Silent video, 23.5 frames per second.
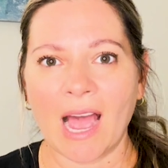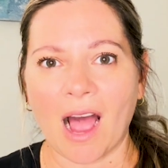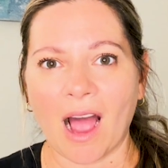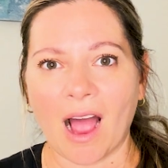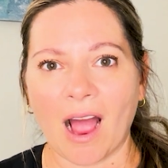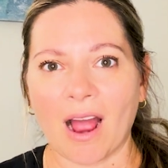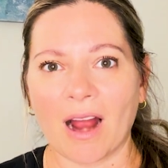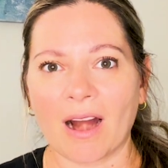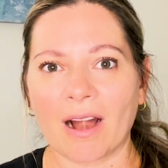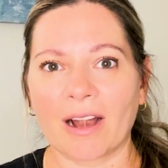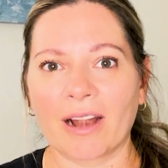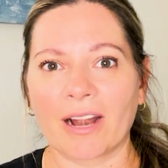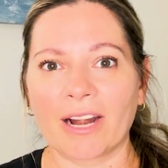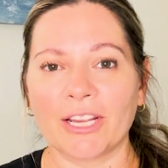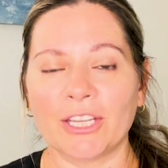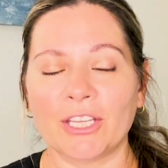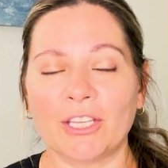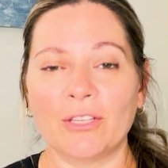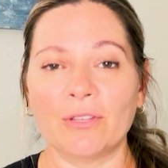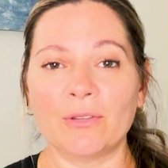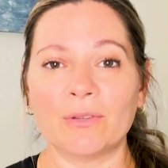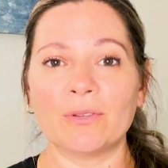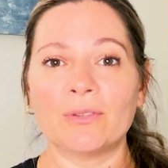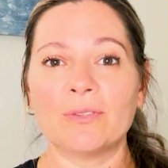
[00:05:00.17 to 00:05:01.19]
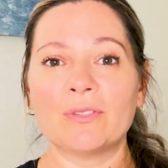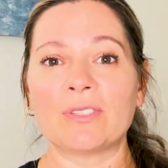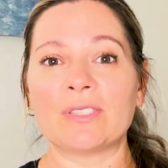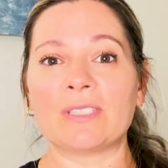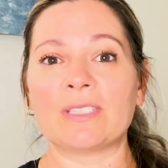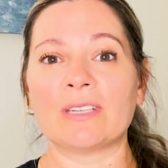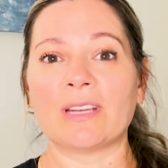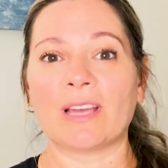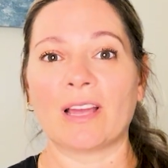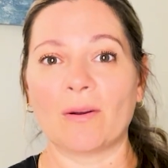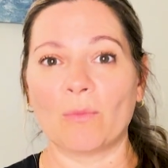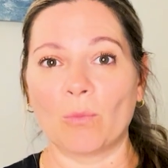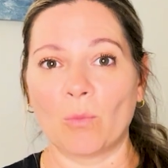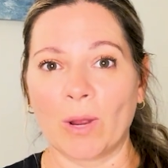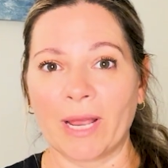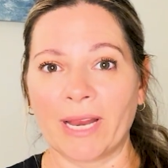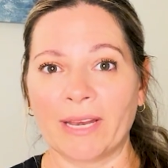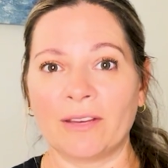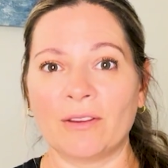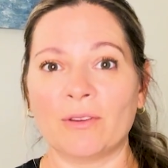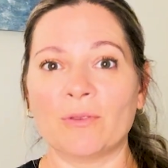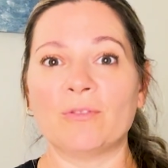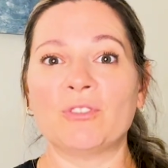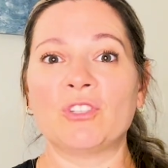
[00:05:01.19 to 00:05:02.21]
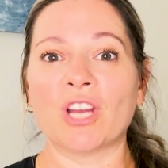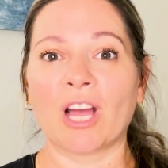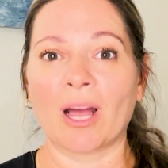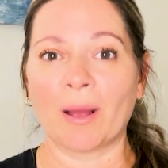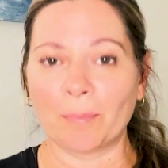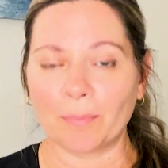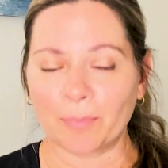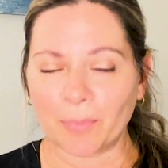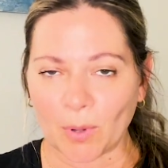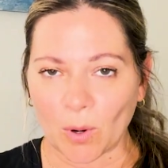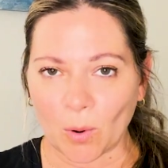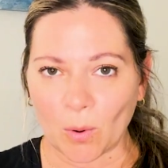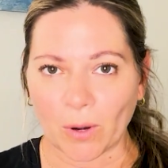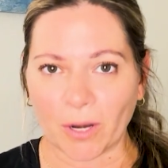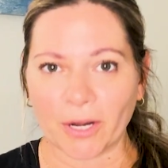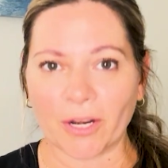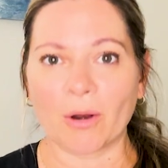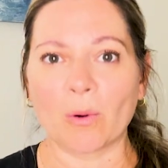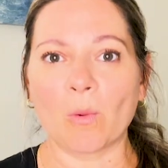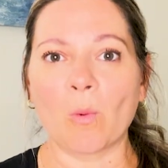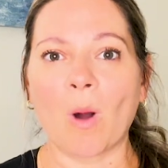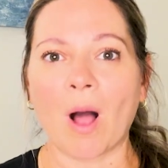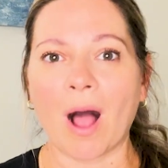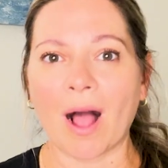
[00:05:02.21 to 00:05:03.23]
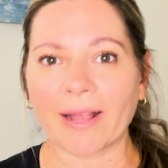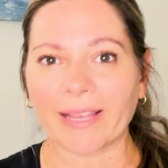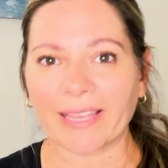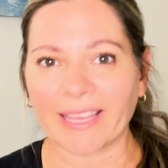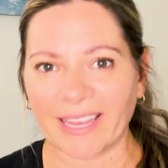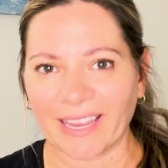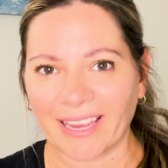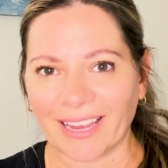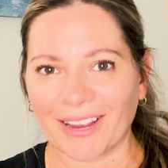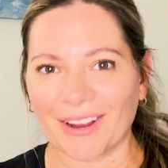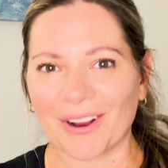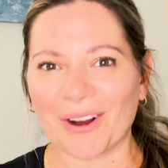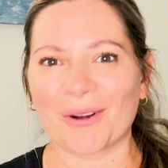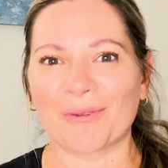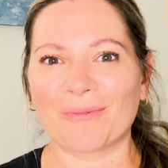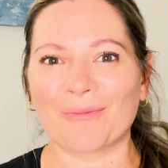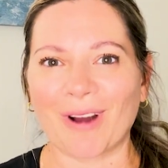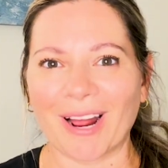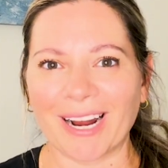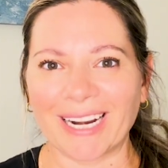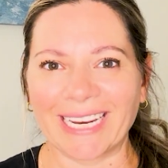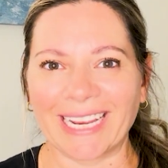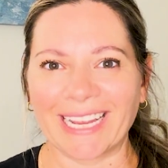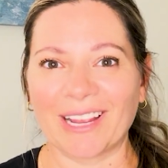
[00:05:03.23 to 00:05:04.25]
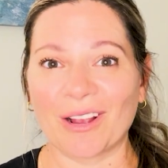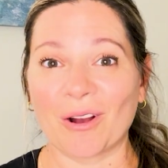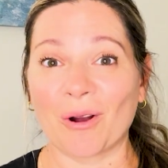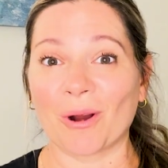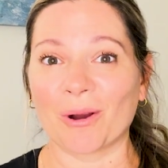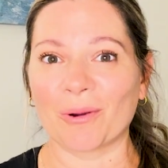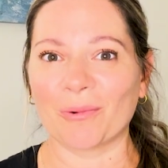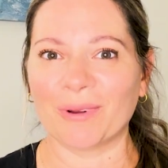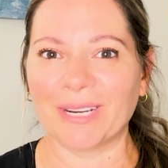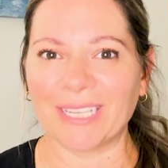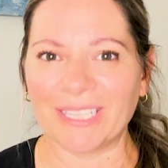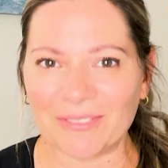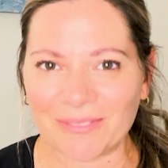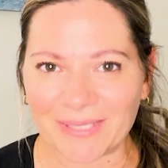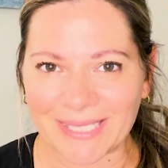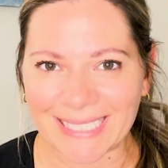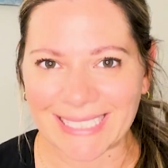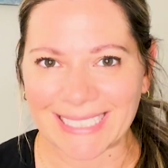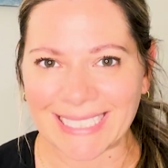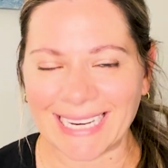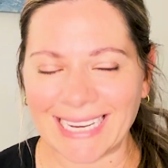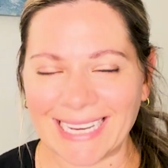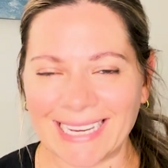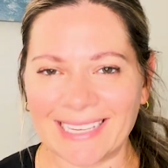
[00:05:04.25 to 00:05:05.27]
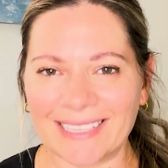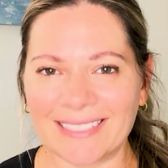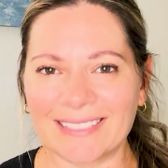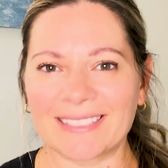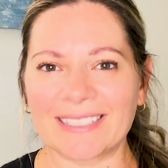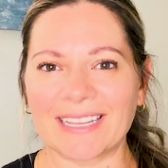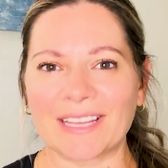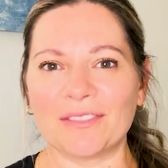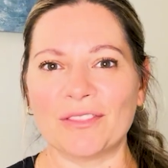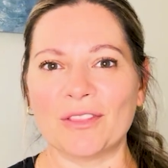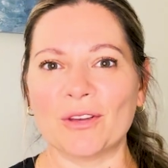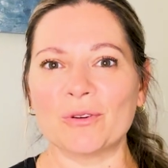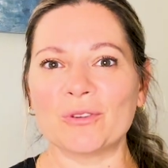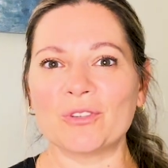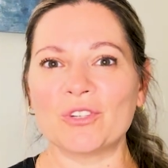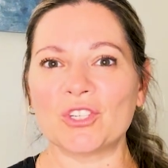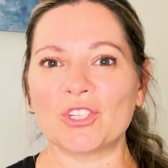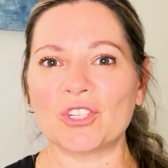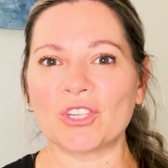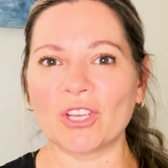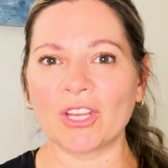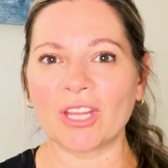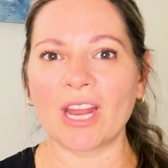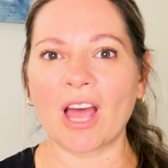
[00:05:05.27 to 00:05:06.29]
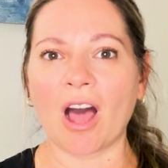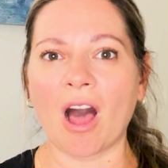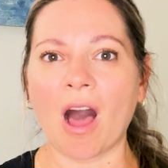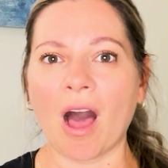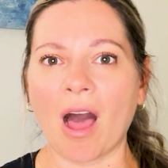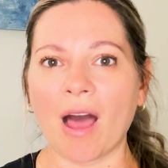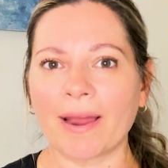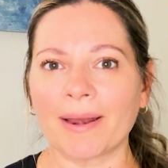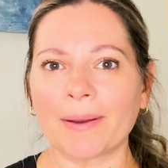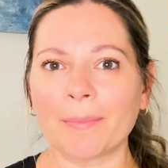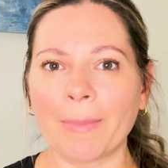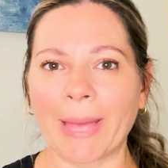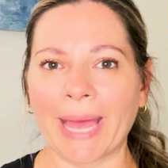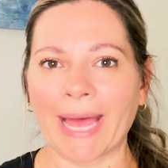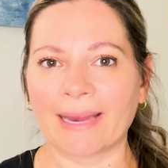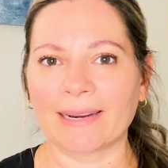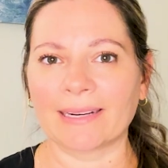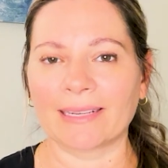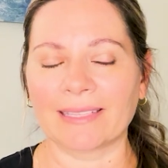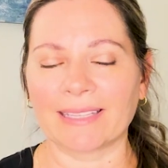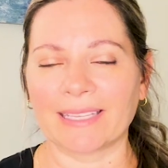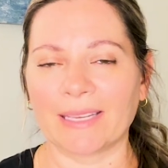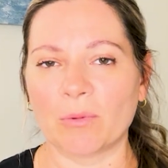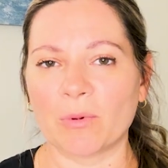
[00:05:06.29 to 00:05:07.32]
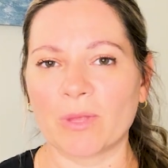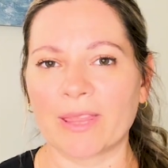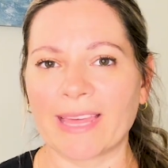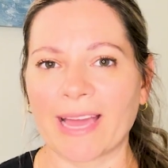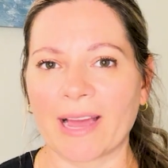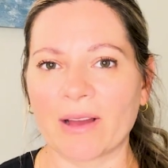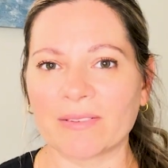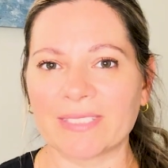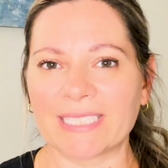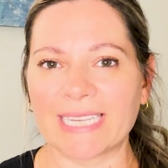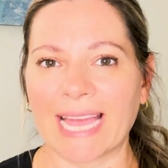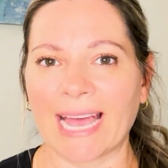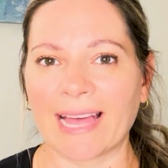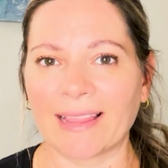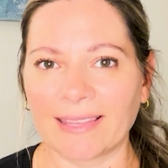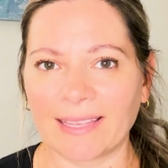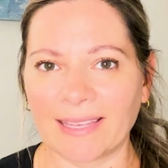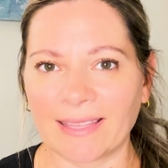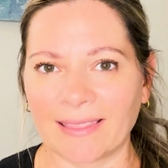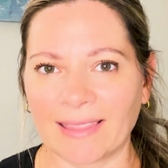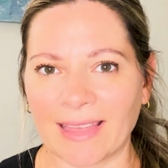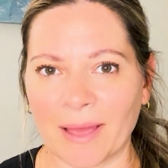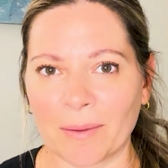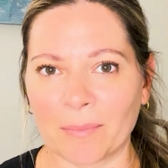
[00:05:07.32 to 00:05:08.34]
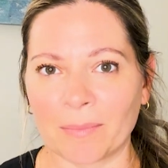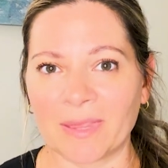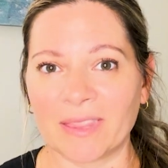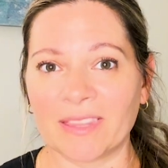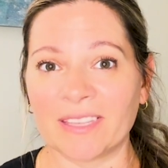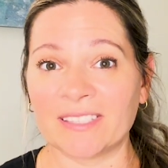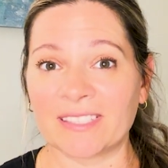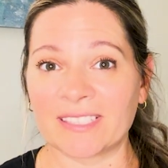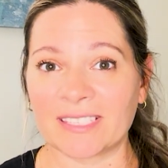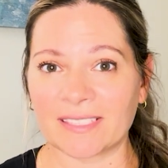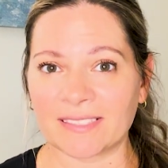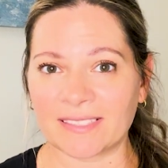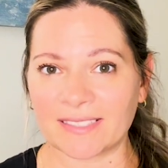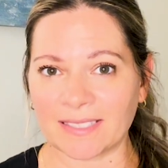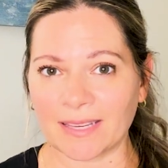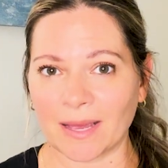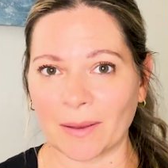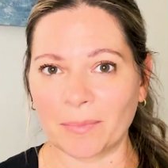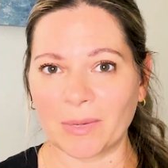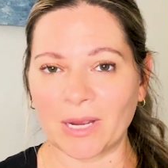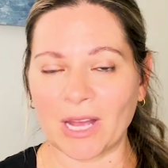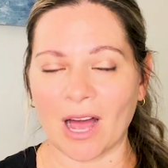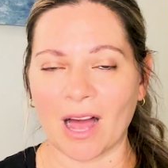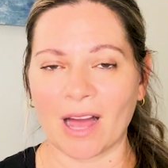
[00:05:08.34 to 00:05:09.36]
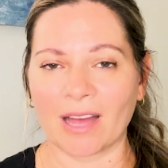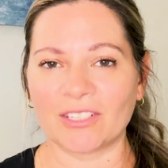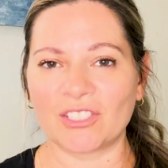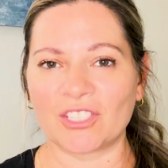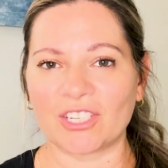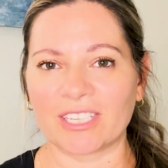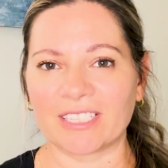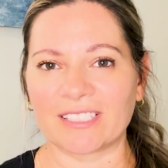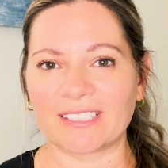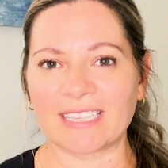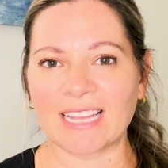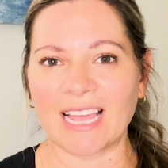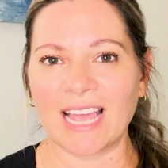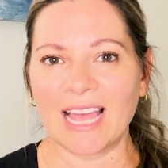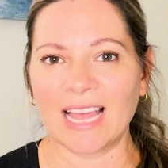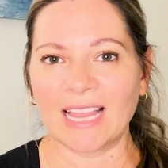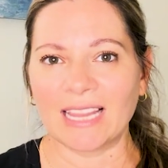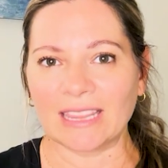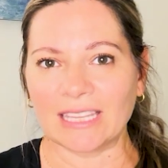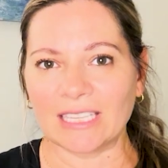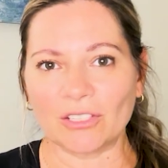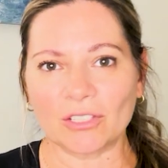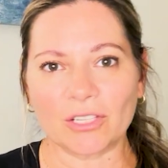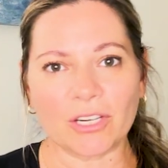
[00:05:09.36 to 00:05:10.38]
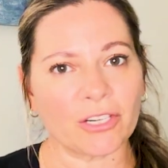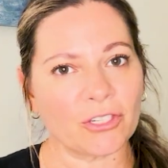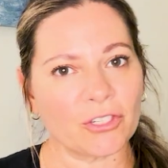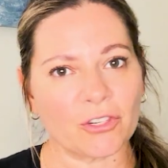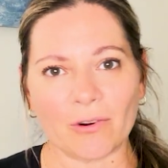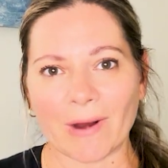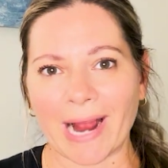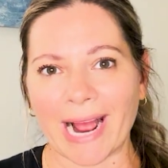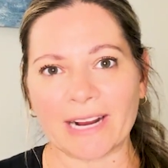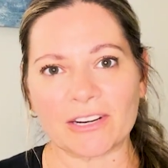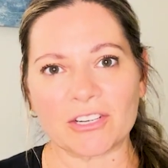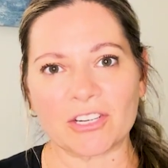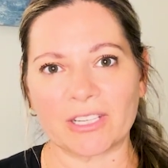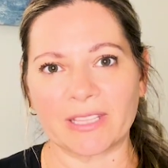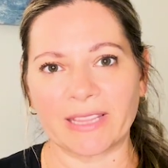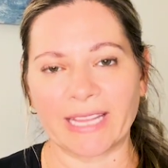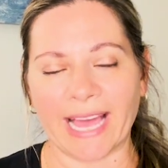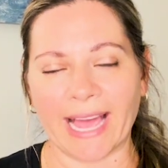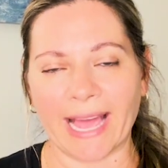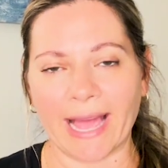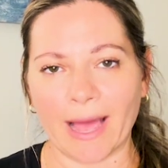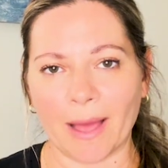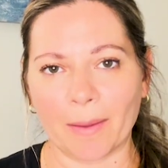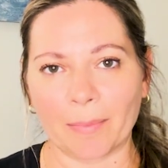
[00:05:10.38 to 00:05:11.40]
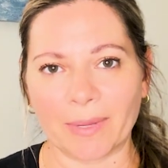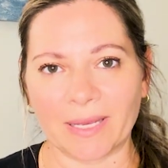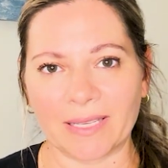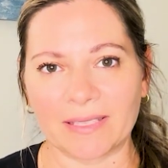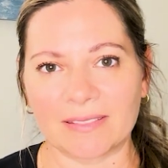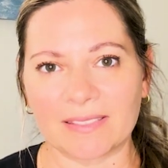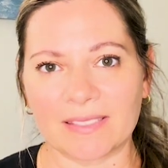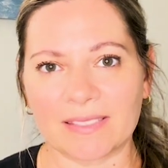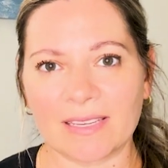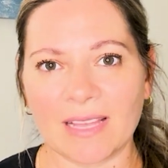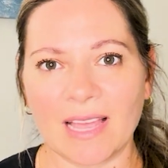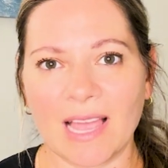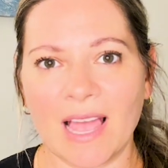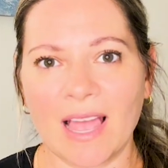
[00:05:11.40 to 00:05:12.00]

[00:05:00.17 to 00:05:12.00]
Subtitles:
are used when you jump or you're walking or running or when you sneeze, those should automatically, without telling them, it's a subconscious little contraction that happens.